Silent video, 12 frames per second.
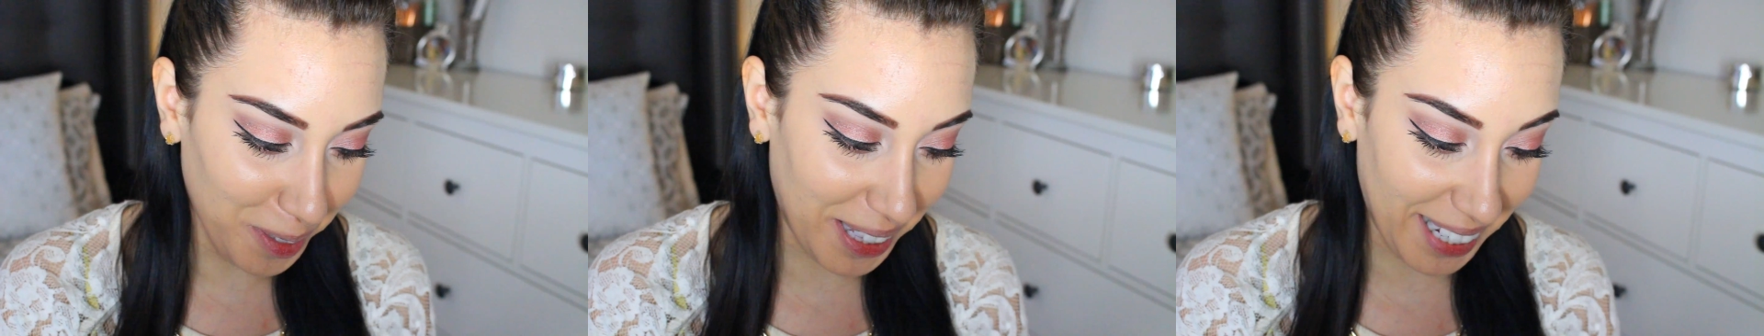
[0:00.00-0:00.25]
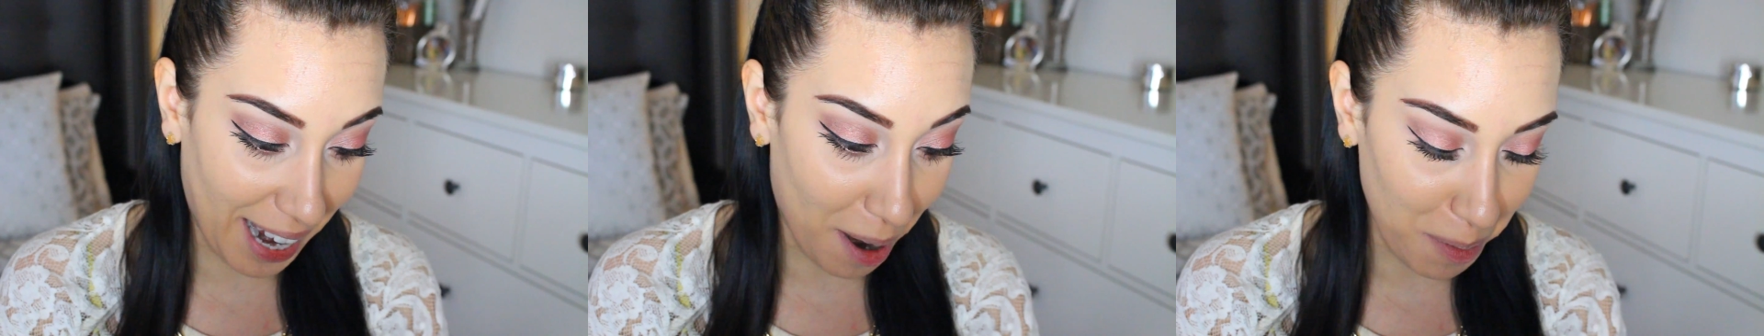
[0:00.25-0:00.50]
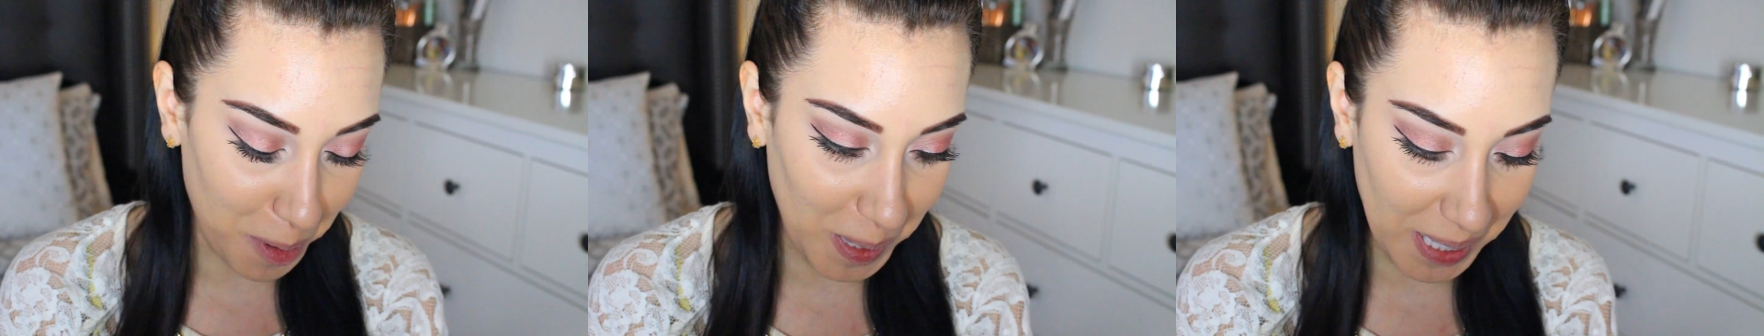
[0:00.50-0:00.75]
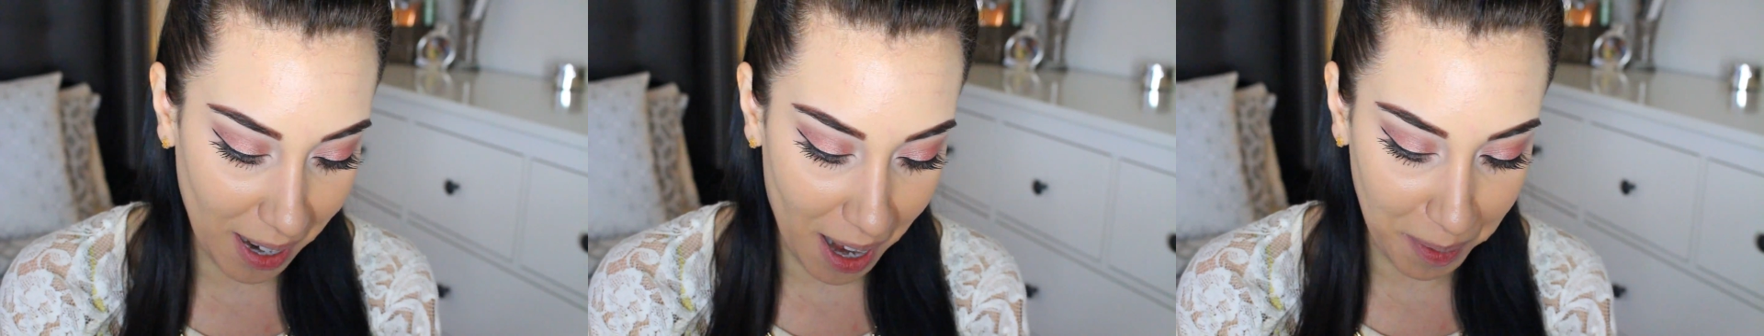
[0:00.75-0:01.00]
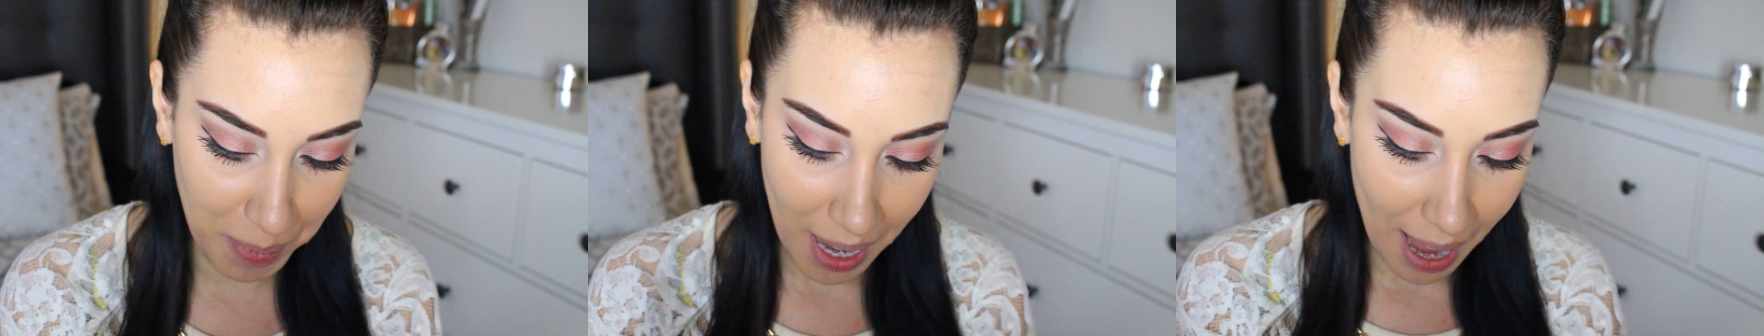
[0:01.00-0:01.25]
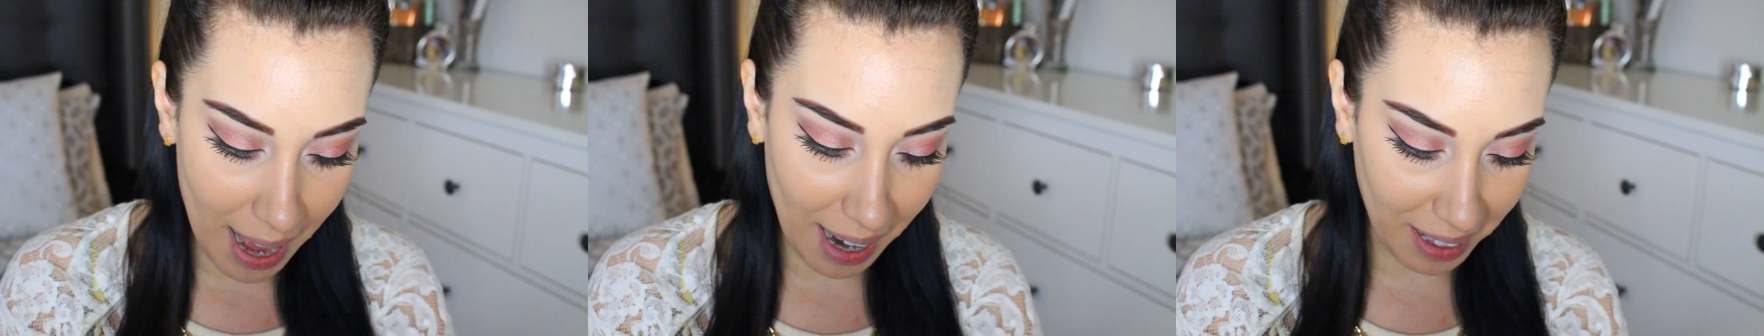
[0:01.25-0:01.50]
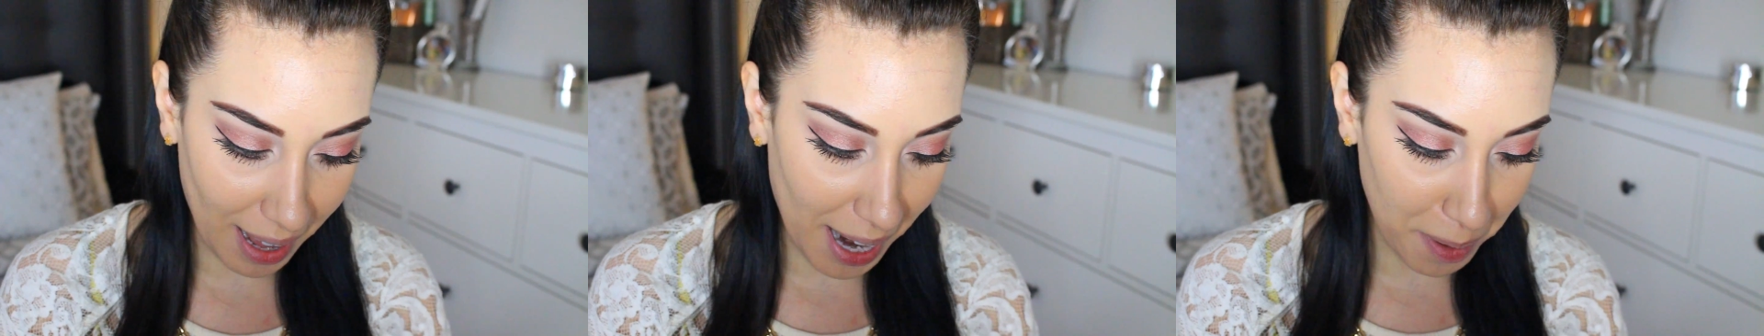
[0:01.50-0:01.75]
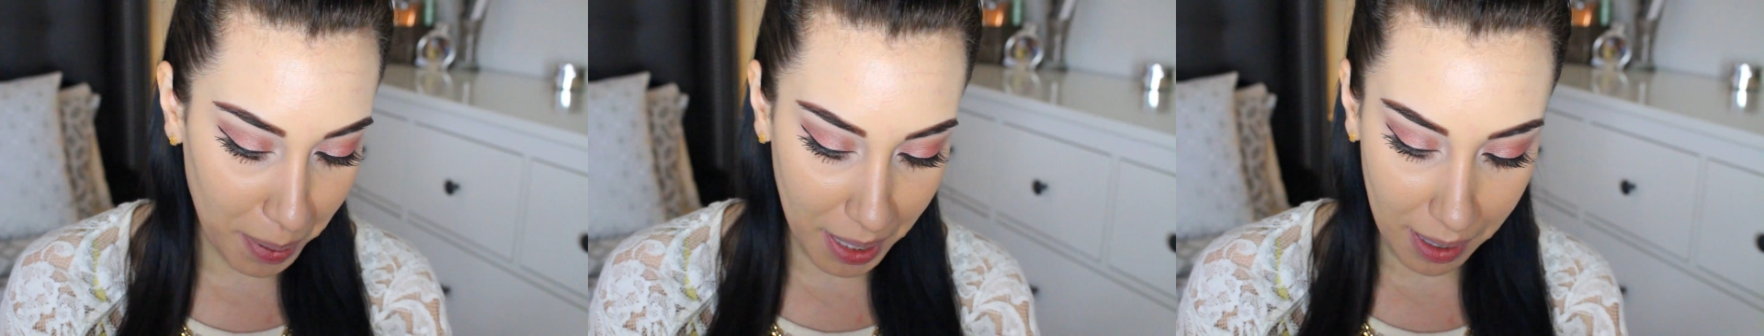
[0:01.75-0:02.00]
when the camera wasn't on. And I
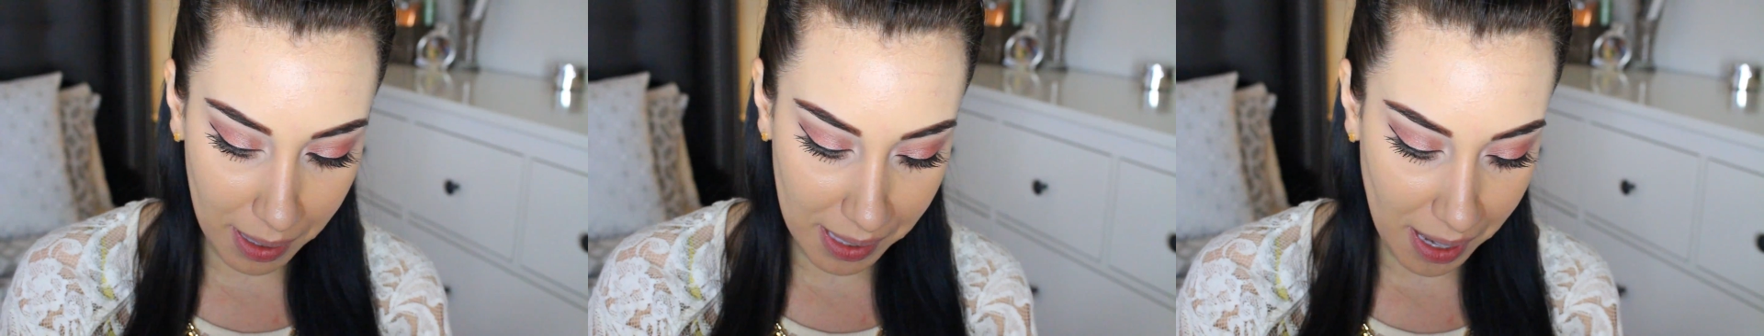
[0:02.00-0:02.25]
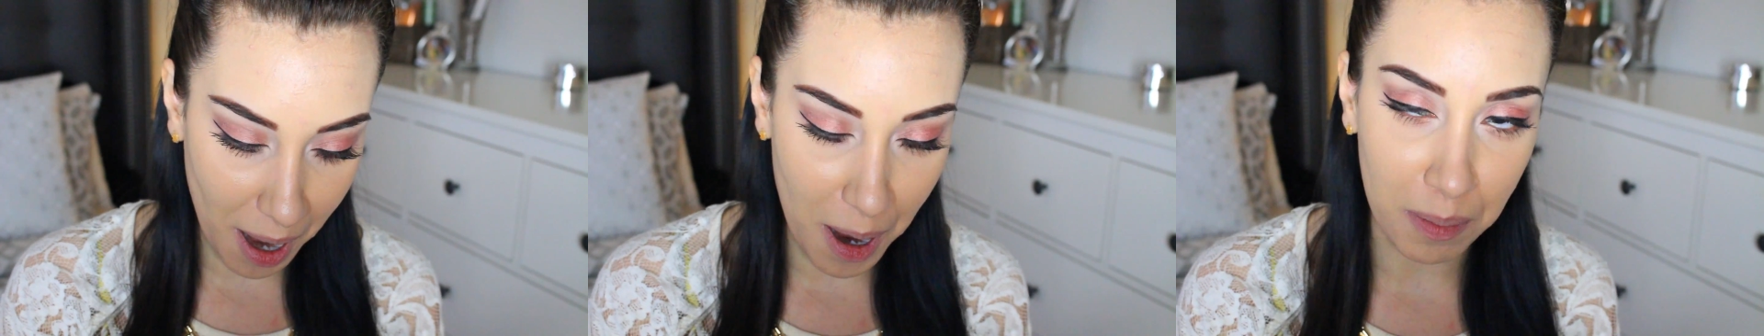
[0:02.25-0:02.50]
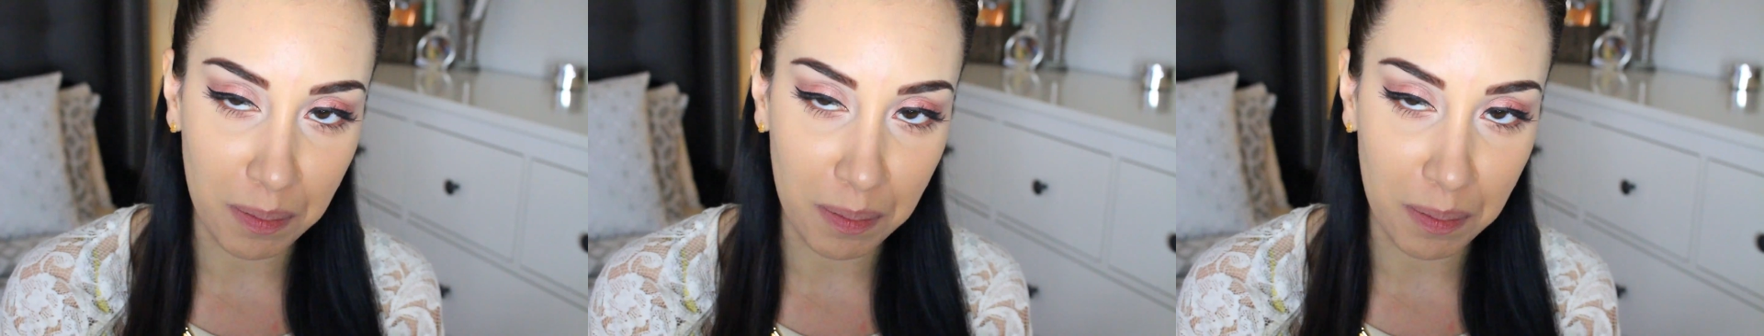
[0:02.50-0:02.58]
lied because